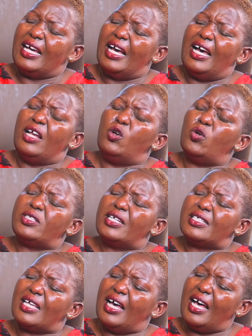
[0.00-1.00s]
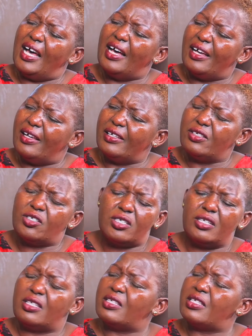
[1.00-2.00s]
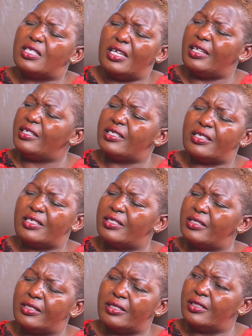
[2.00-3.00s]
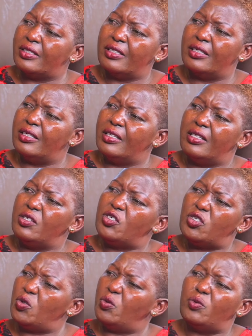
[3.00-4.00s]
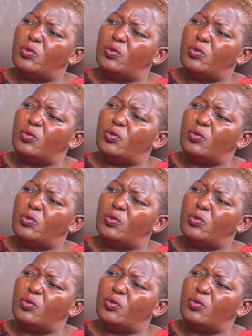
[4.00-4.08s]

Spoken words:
I looked at her. She said, you.